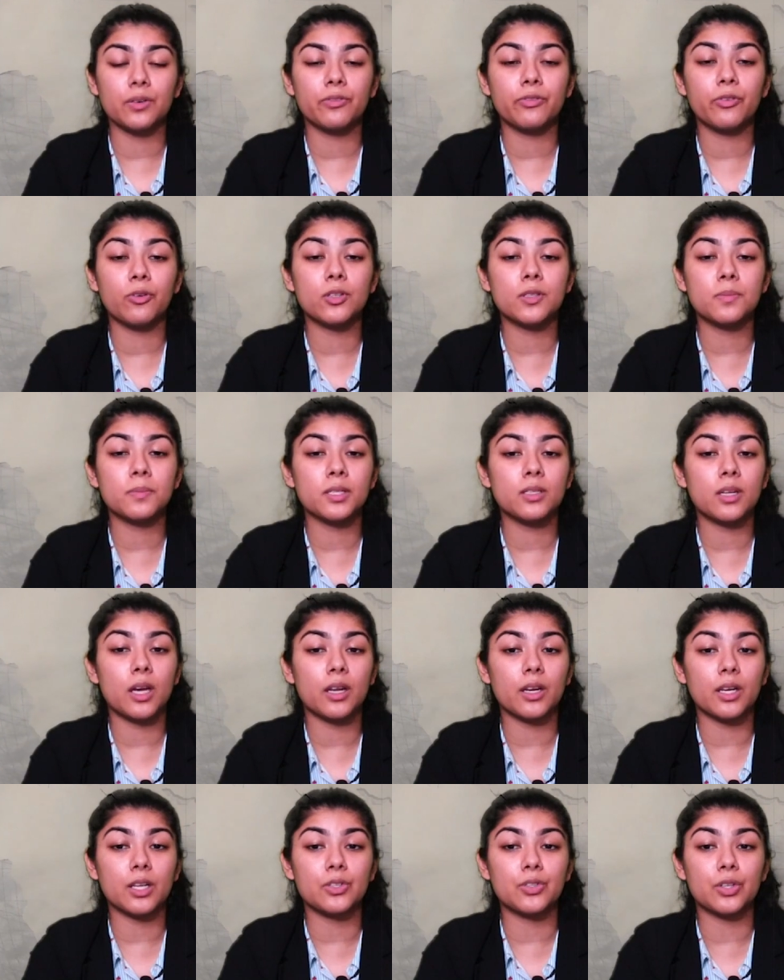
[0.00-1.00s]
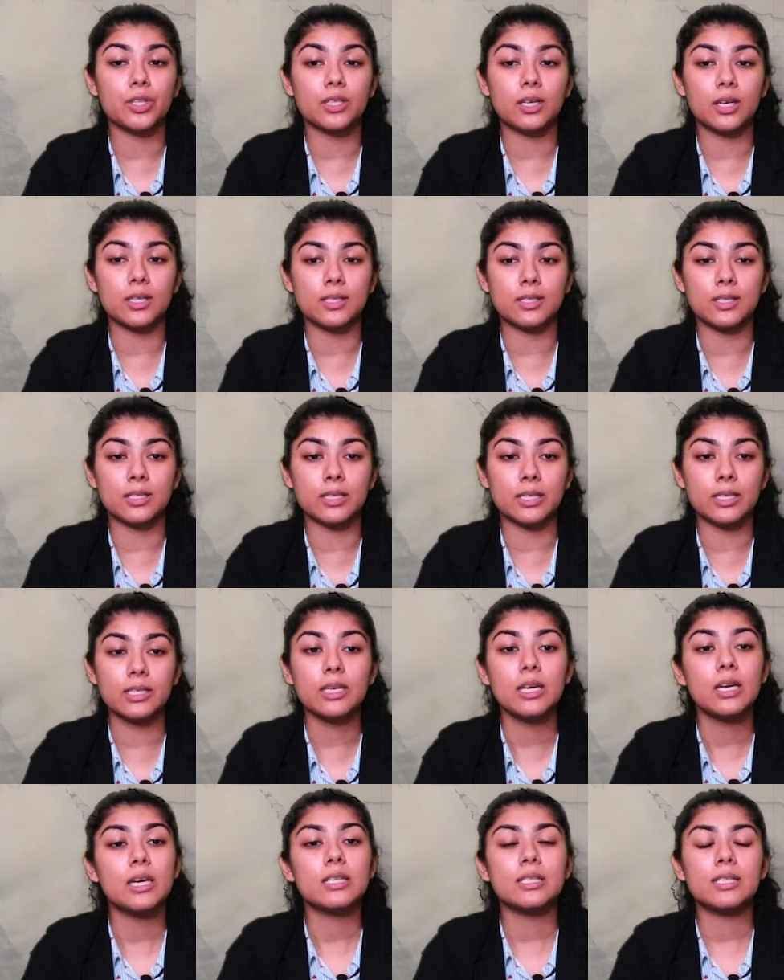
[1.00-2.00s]
Enforcement Directorate
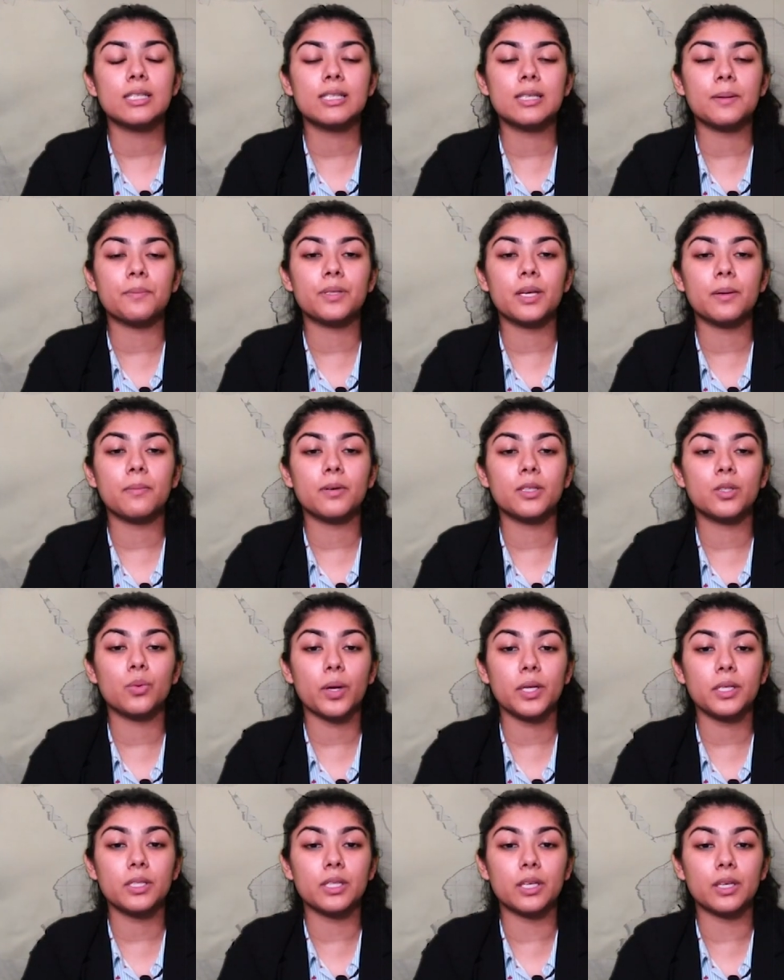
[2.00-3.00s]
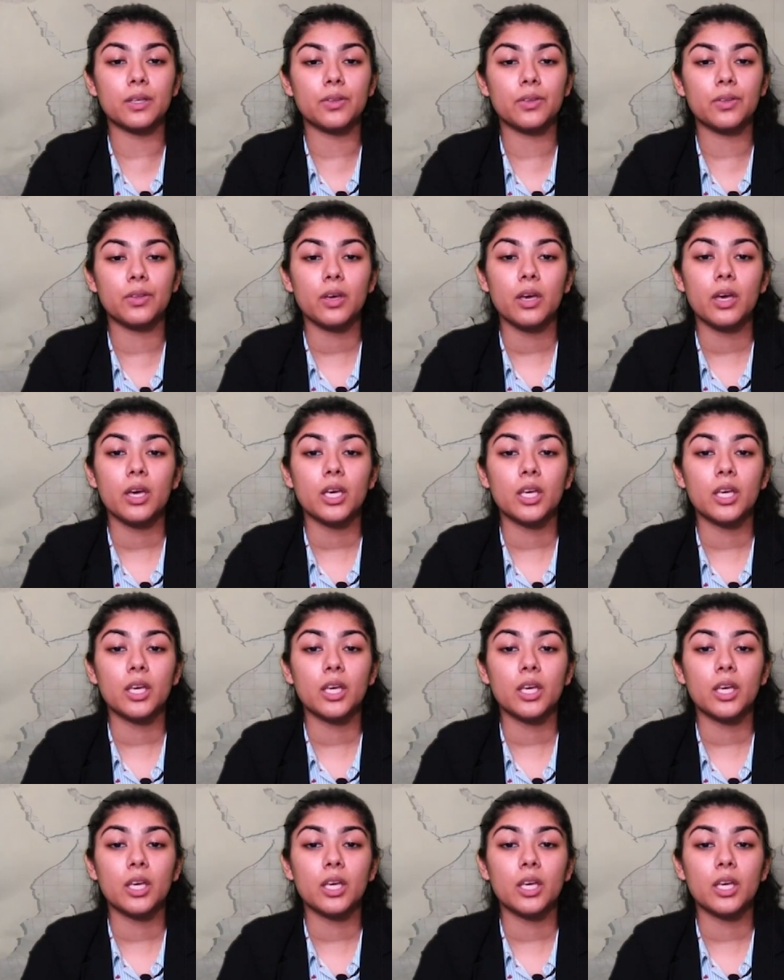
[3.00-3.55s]
custody till September 20th.